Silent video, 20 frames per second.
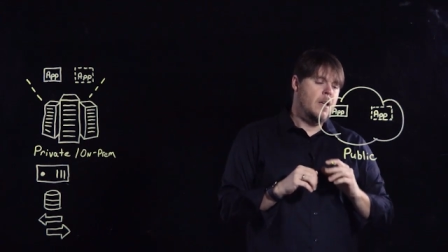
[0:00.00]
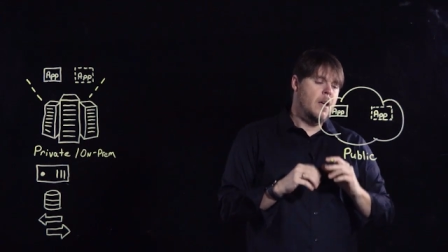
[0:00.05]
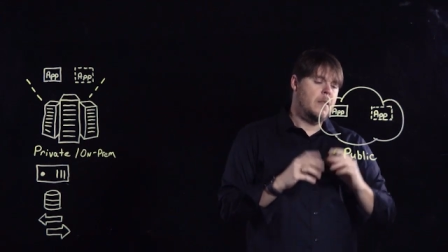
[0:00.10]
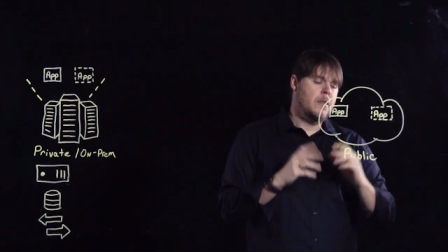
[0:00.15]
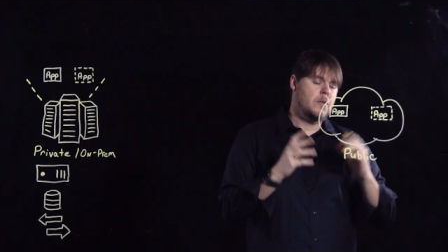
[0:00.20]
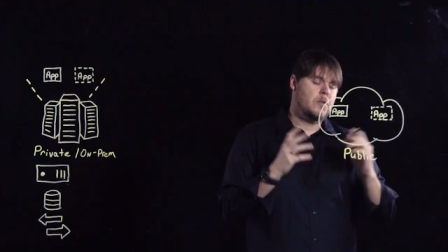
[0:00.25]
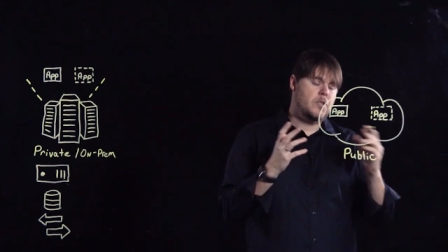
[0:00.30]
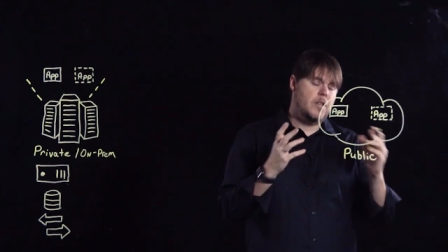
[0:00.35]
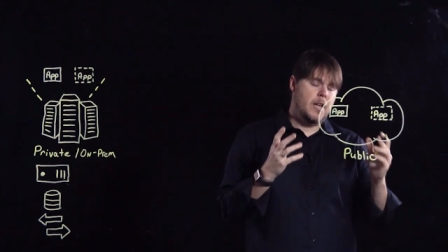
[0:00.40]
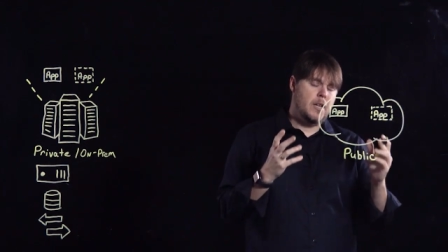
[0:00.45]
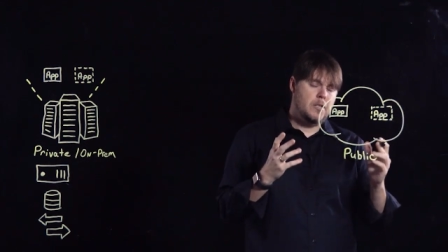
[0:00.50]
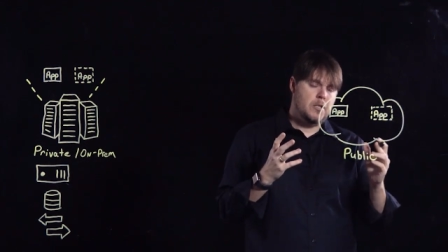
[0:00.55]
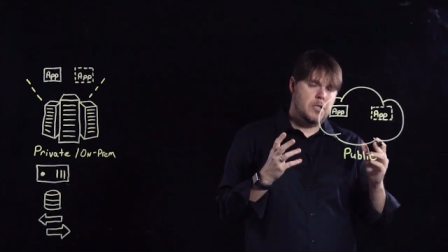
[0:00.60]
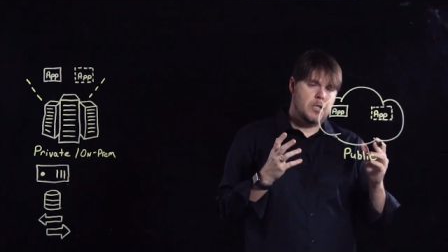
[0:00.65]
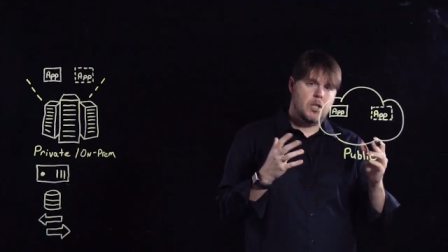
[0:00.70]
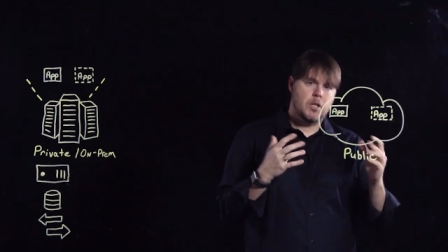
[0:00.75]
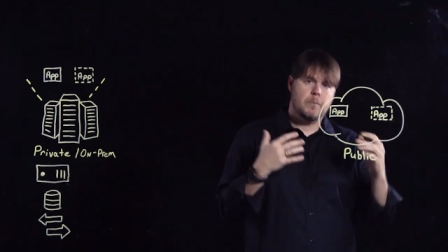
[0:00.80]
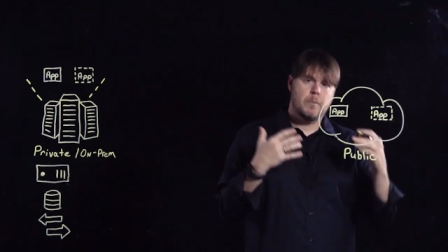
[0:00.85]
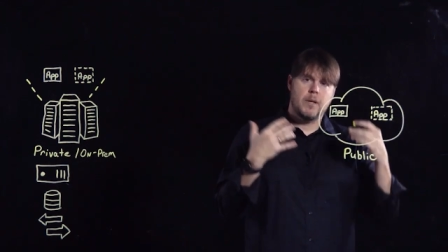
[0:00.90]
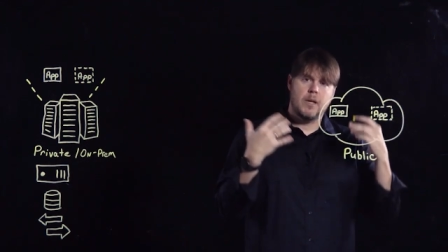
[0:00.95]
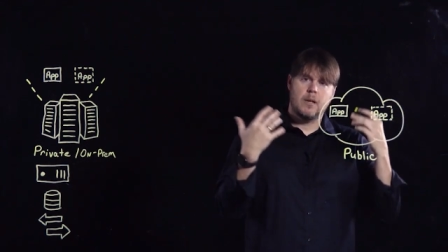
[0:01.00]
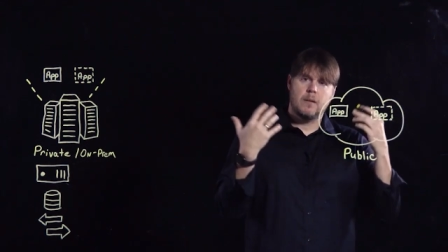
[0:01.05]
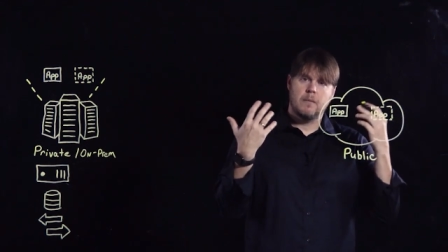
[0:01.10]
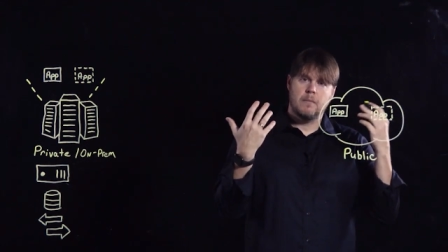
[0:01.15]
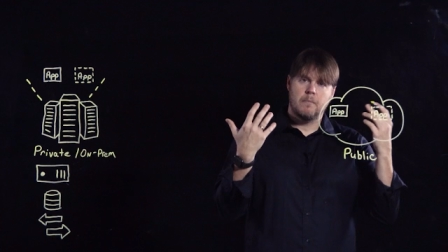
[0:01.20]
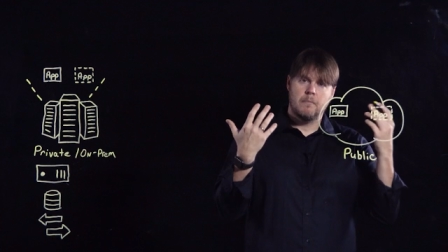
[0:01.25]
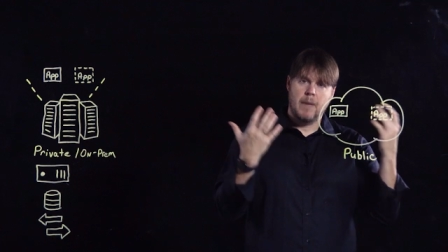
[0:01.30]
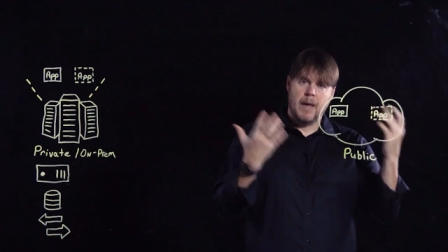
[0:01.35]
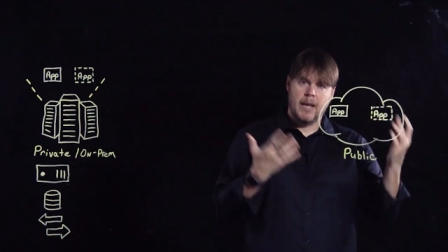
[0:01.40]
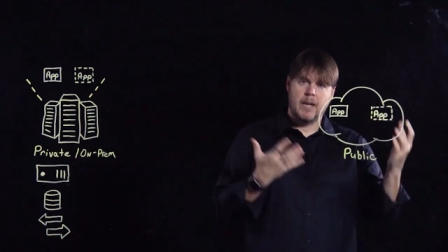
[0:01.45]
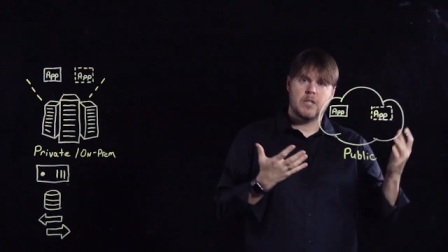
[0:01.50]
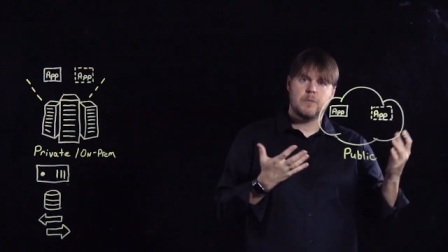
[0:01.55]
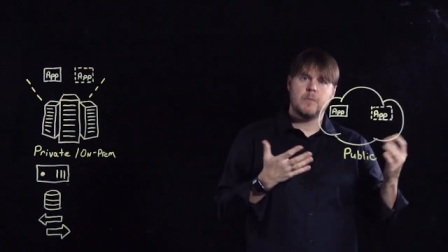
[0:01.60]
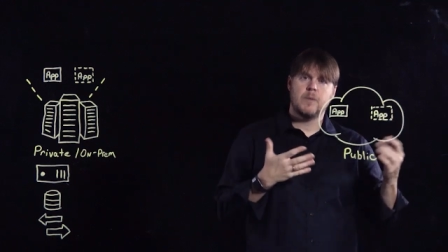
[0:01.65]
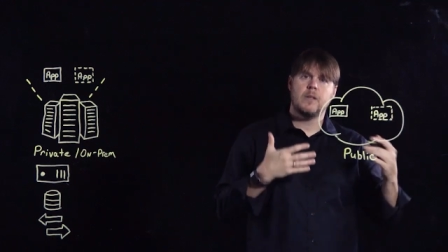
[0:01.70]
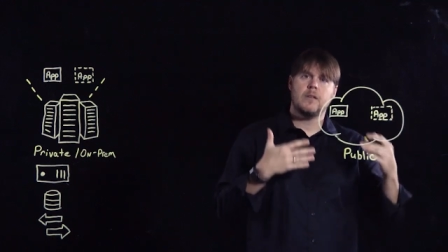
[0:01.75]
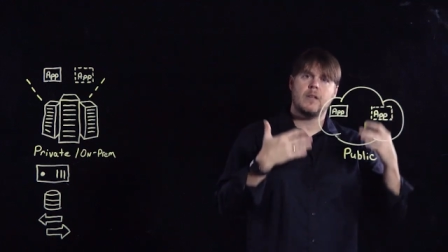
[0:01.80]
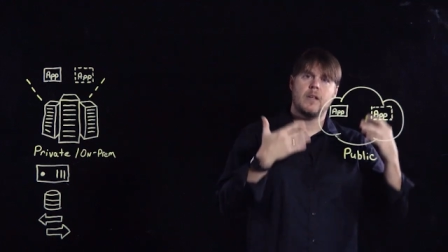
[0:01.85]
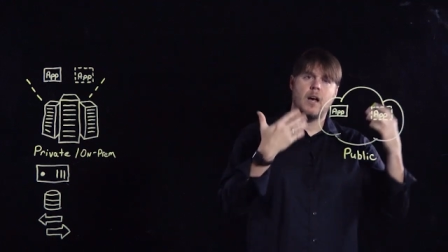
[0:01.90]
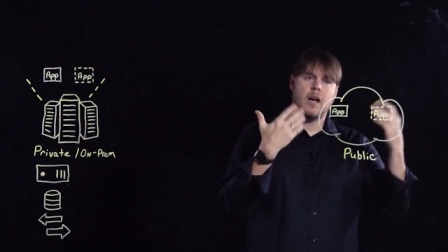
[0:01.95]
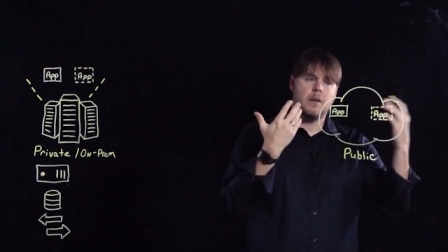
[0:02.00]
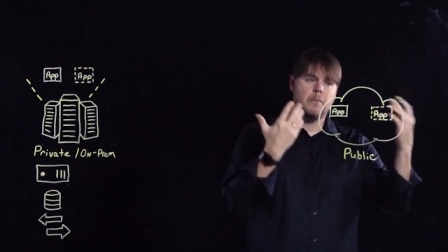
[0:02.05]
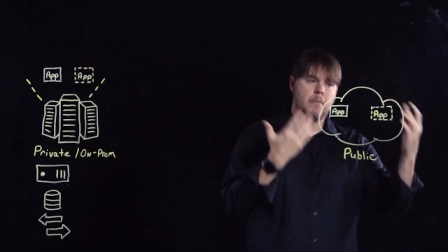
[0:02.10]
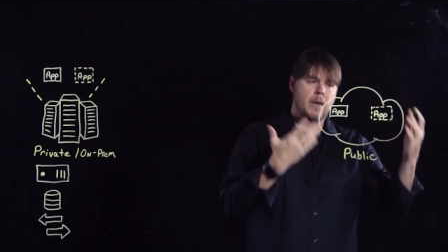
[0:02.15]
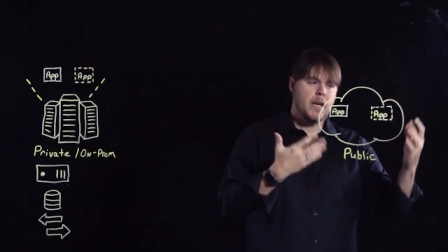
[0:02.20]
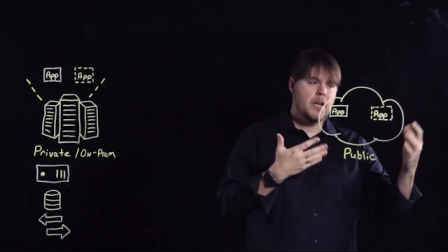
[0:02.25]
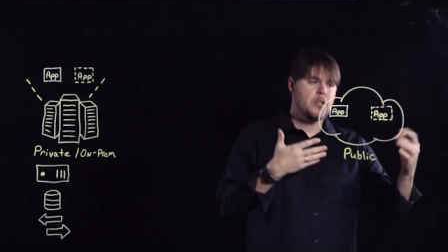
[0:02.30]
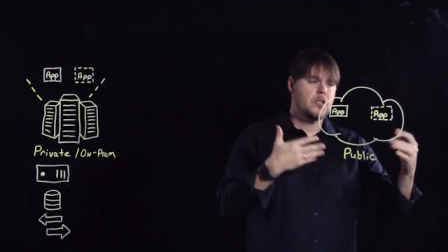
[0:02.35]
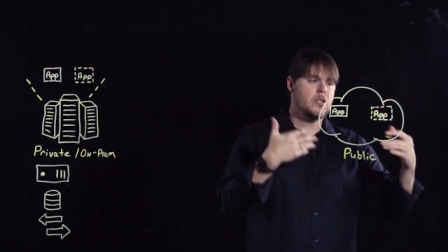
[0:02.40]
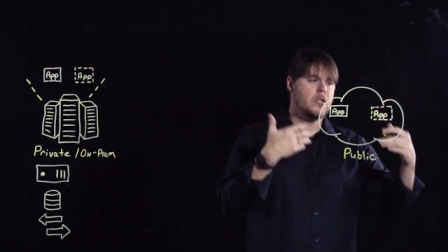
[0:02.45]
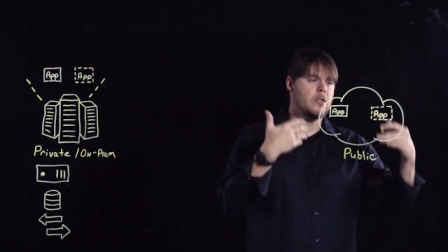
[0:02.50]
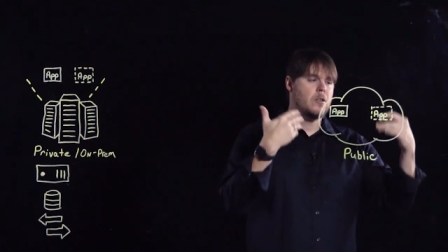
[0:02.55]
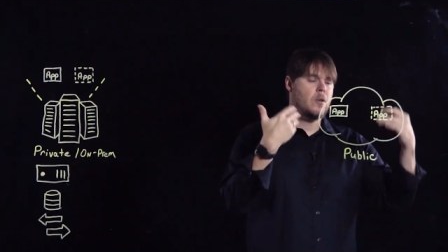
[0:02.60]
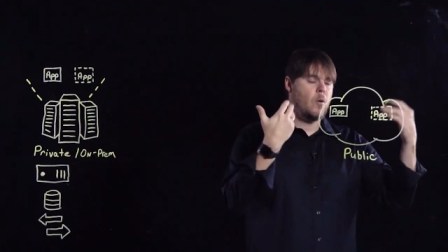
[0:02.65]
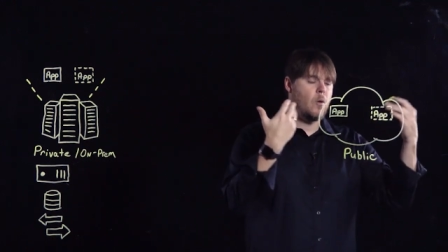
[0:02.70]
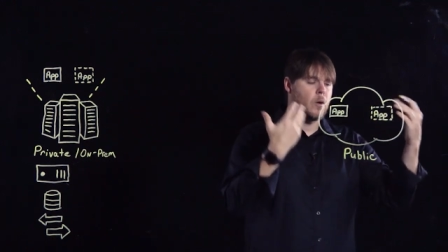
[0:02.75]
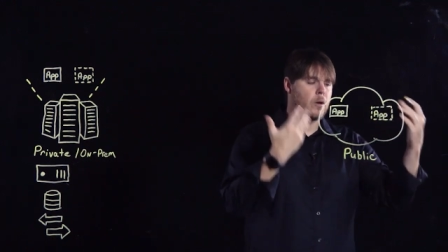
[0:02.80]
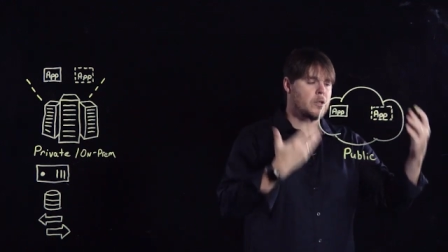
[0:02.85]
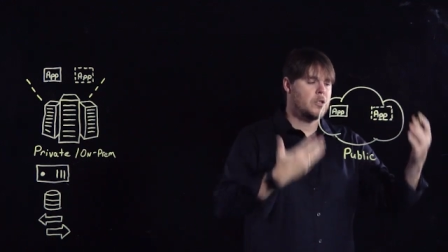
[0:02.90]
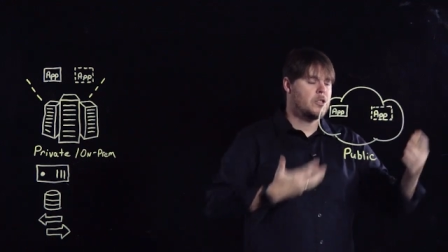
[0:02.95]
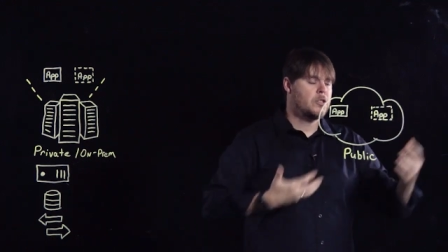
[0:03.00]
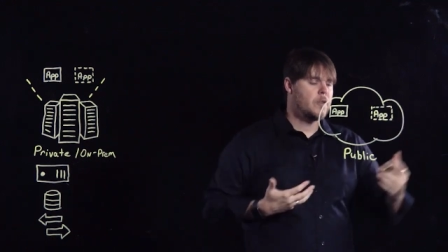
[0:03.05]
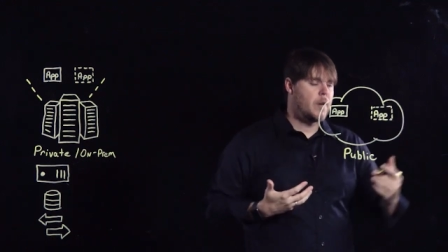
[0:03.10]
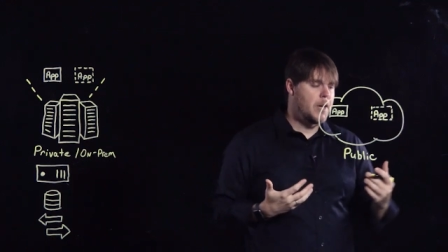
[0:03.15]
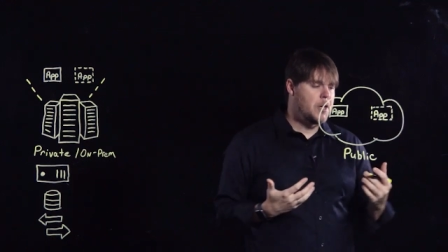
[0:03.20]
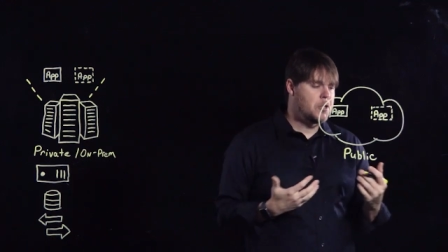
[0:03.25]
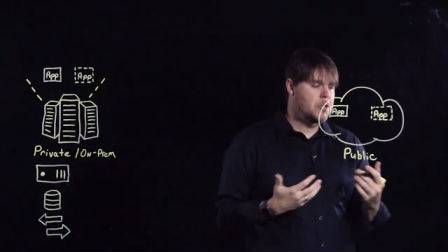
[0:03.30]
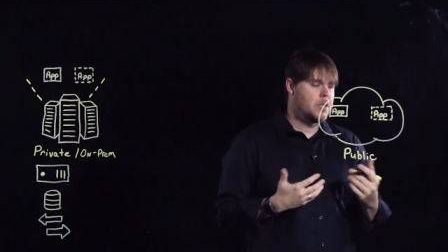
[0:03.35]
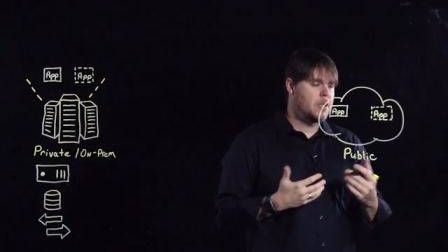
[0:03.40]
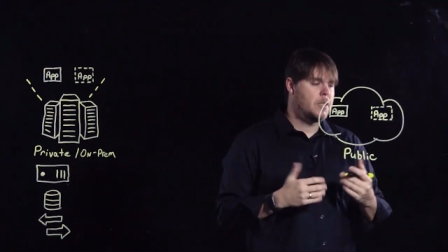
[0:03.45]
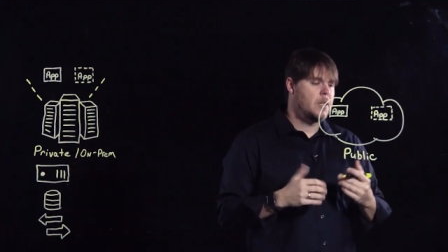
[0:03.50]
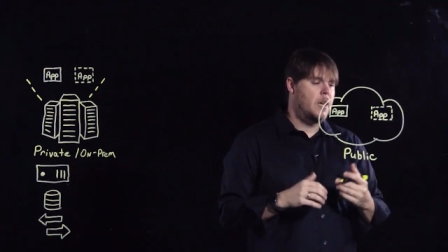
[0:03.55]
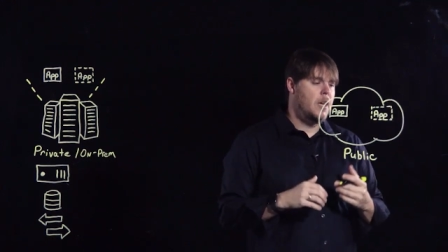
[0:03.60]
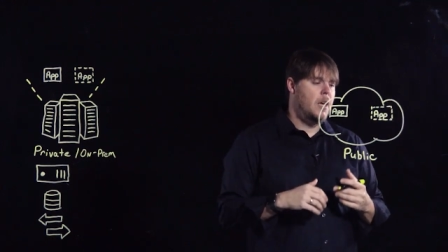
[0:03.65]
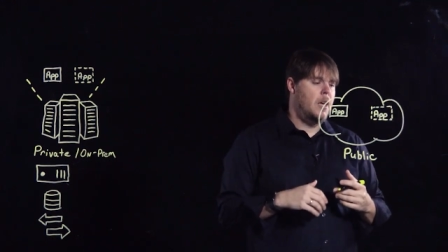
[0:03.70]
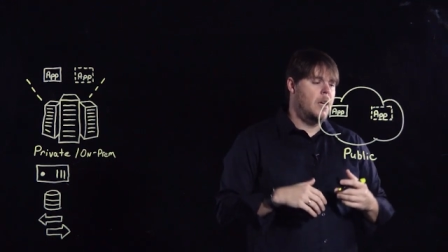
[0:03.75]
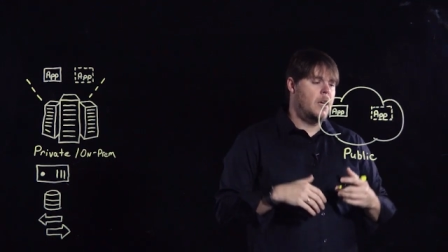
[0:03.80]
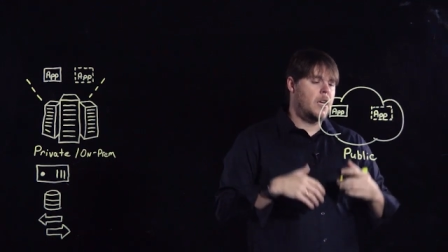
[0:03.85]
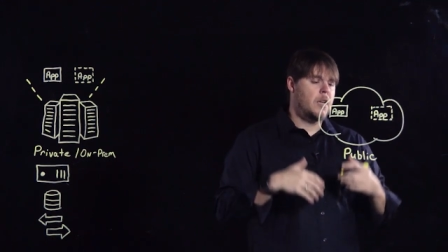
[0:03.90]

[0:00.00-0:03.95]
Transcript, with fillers: And those challenges could be management, the automation, the orchestration,